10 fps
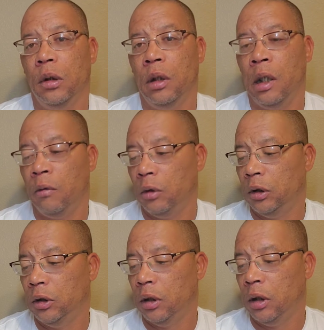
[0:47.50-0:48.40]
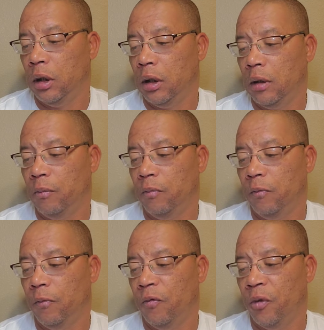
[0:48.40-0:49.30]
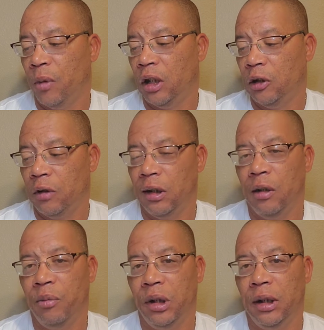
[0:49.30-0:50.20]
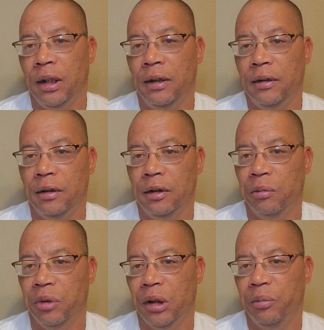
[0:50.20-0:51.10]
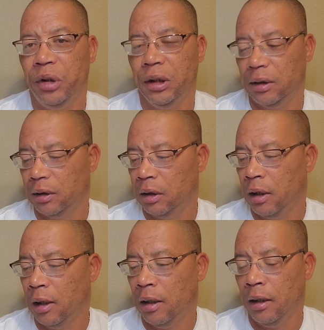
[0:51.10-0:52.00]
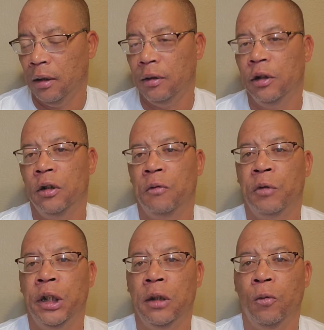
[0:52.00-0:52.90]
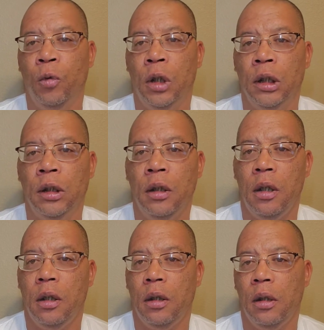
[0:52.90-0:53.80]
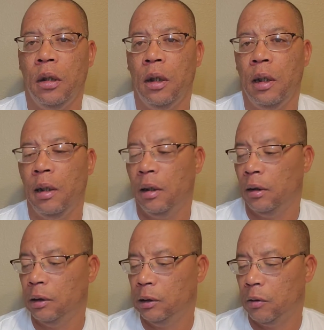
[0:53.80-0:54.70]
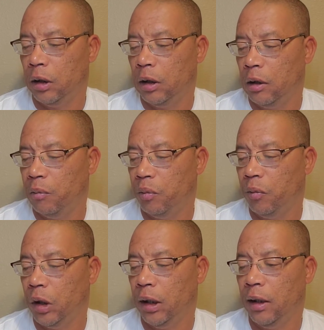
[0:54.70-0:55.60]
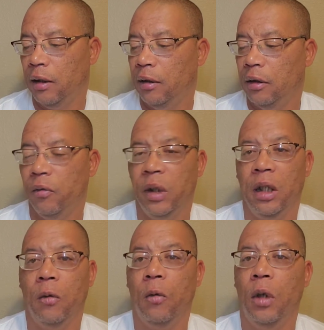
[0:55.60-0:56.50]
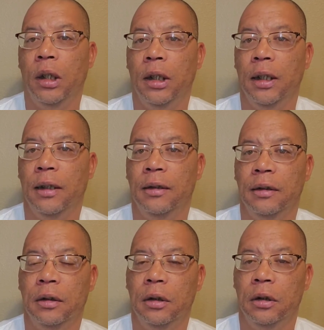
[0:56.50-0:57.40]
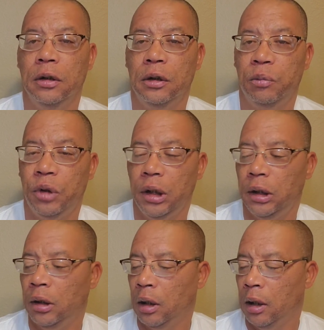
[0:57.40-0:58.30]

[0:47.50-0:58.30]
I was, um, for my straight up and against the spread picks, three and one straight up and three and one against the spread,